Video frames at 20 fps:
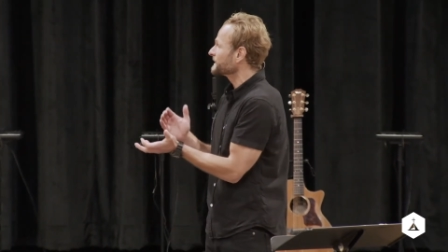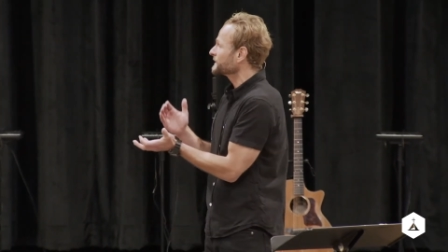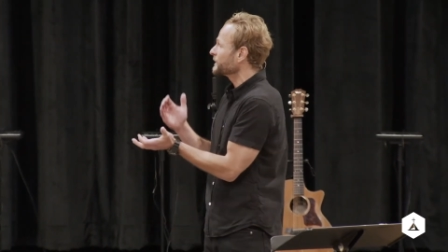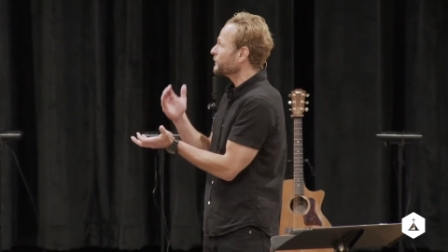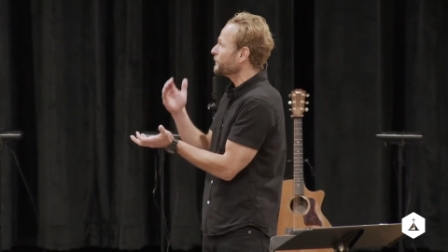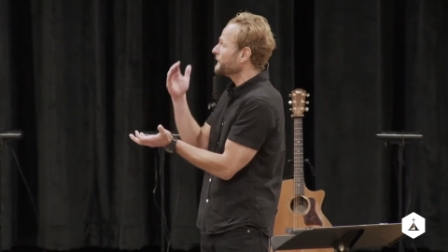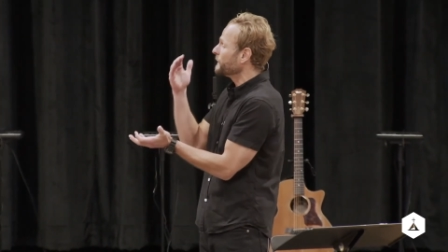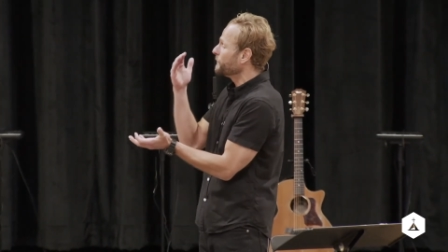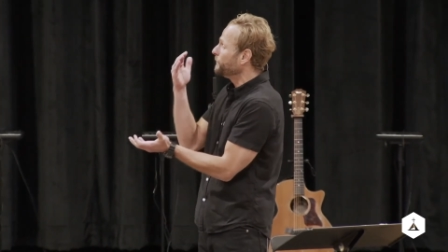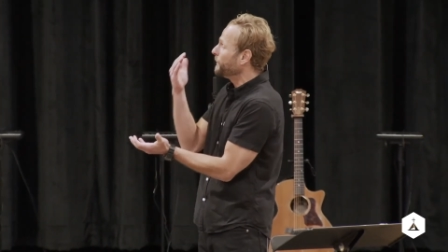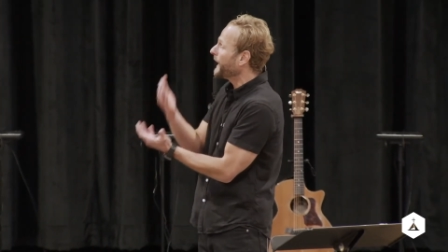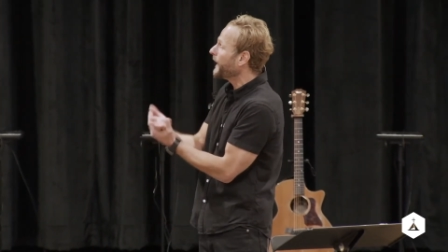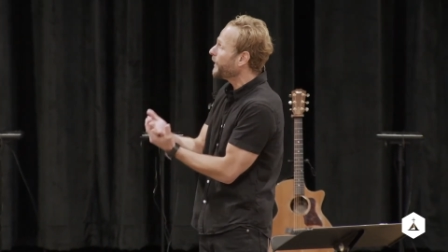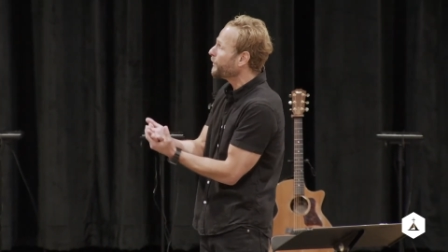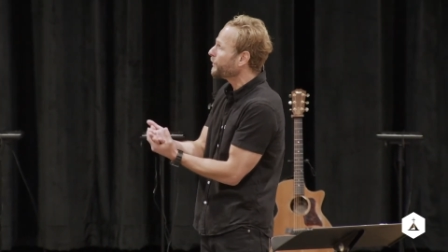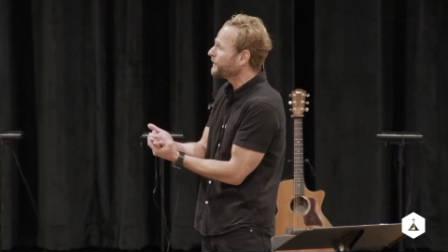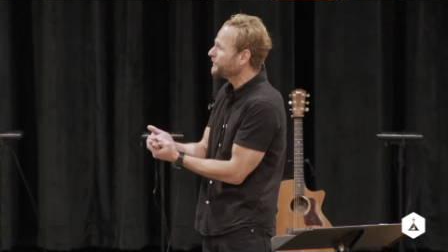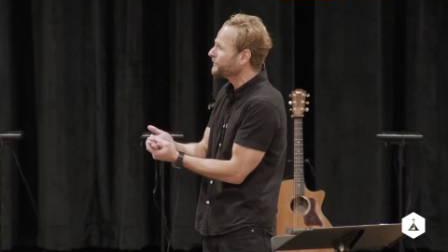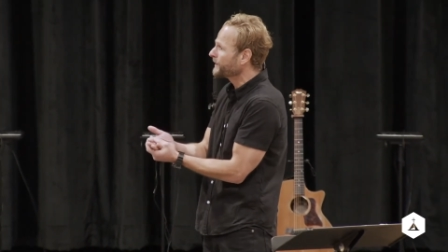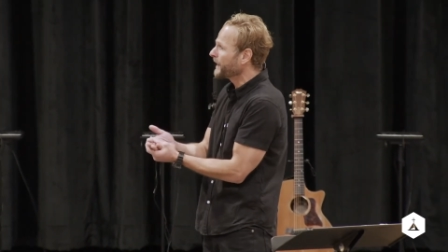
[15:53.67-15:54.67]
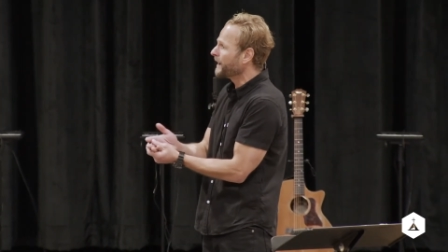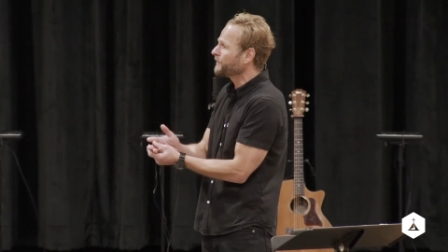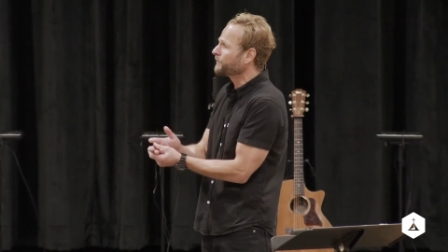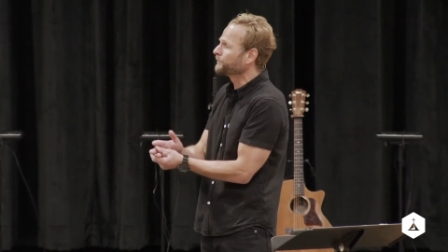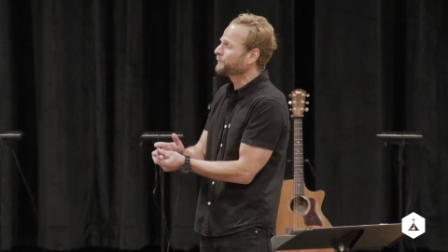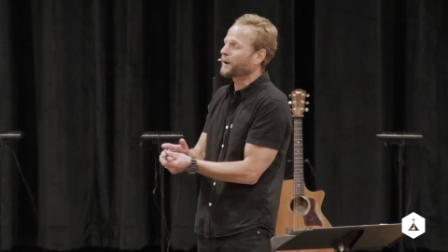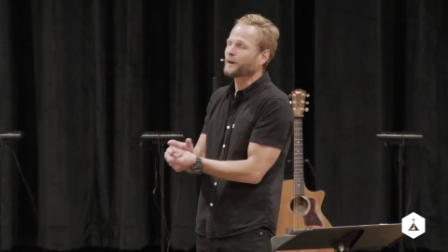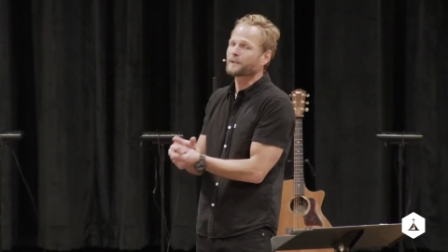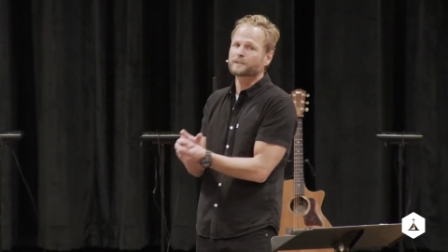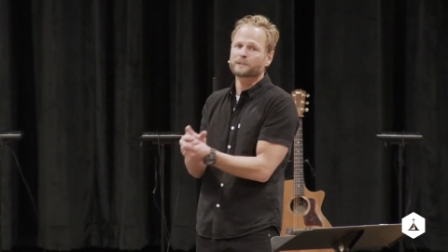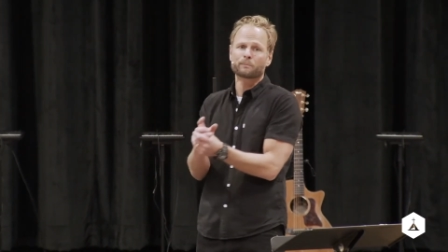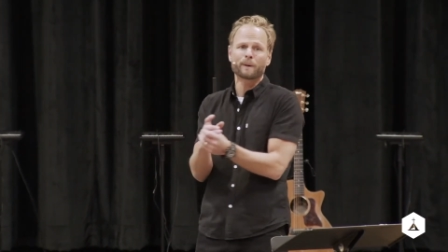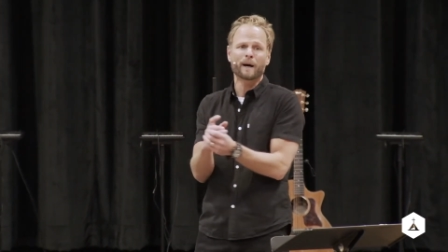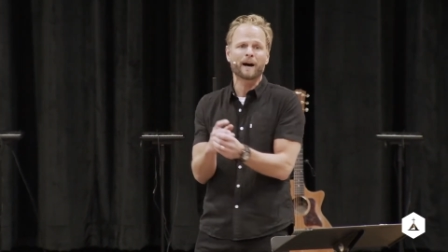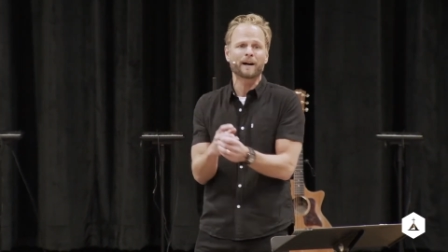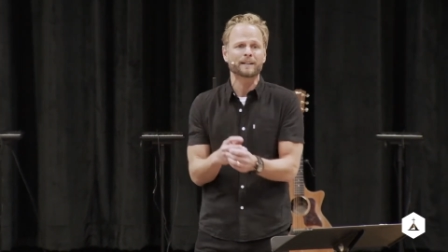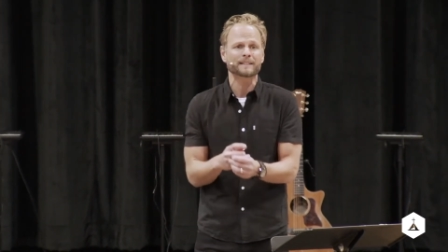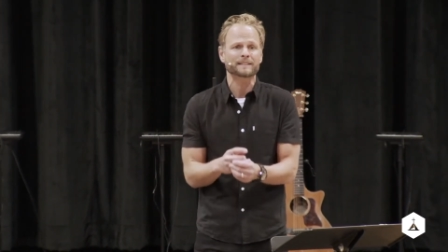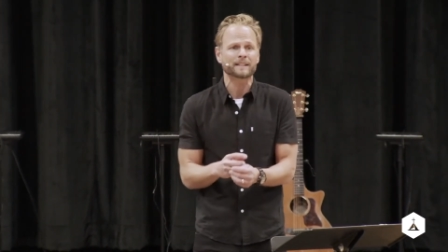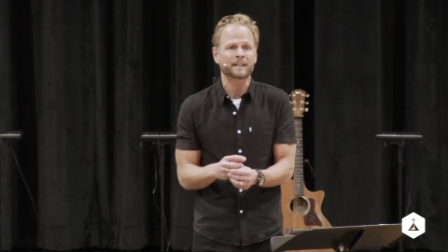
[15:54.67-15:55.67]
So when the power of God falls
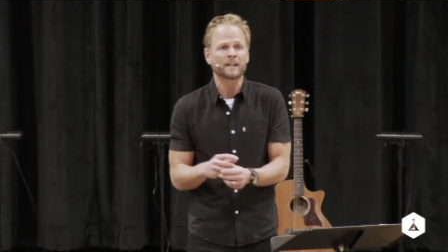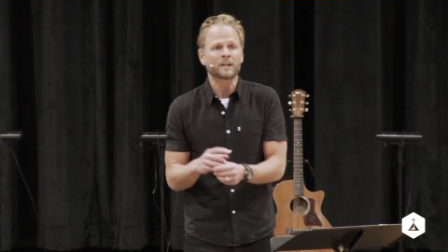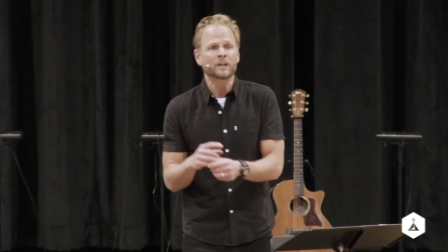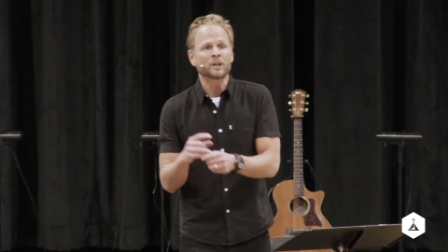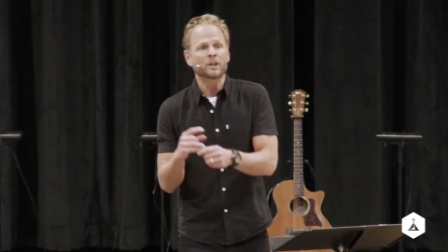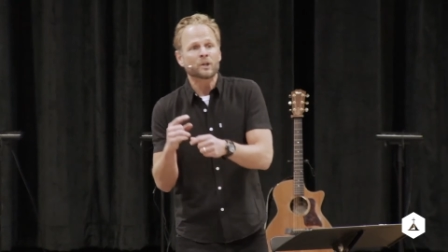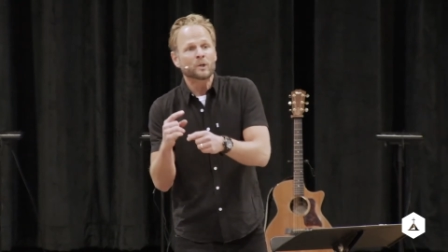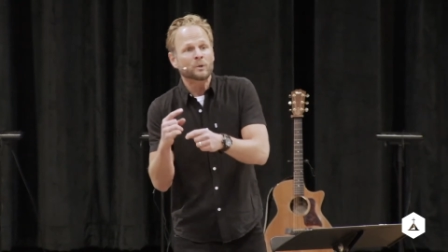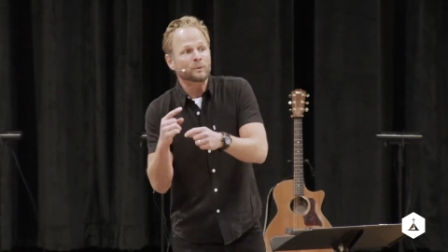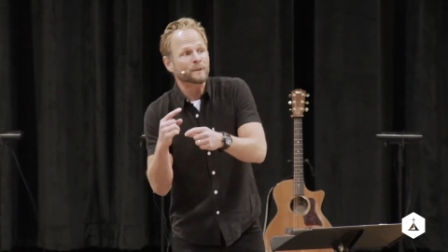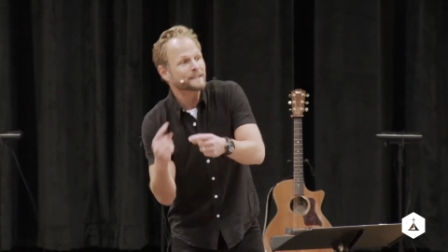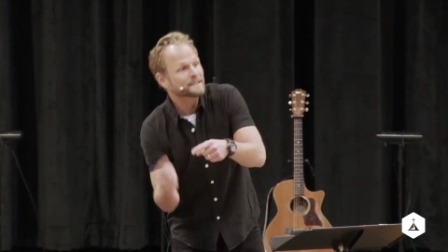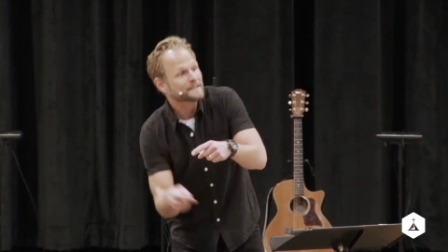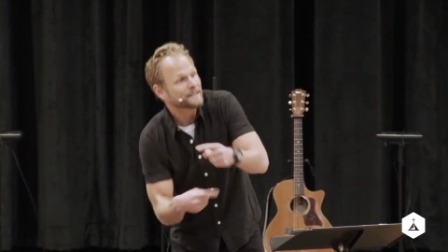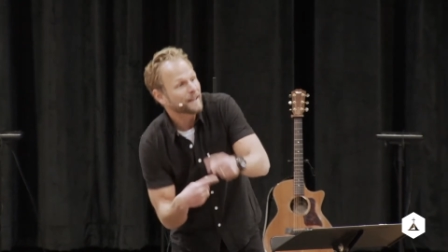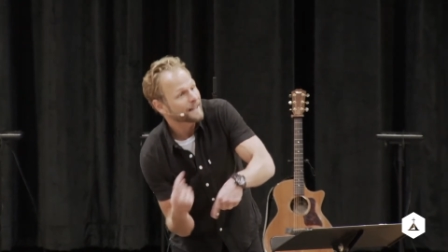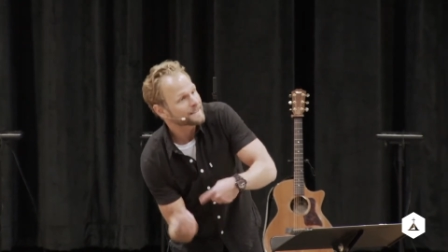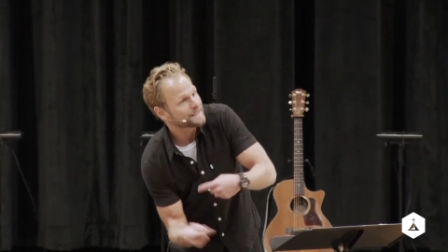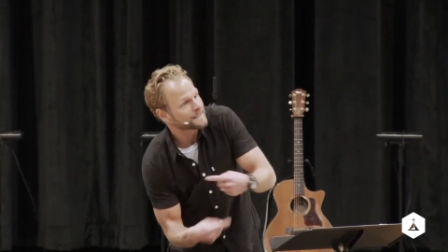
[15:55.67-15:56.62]
upon us, what it does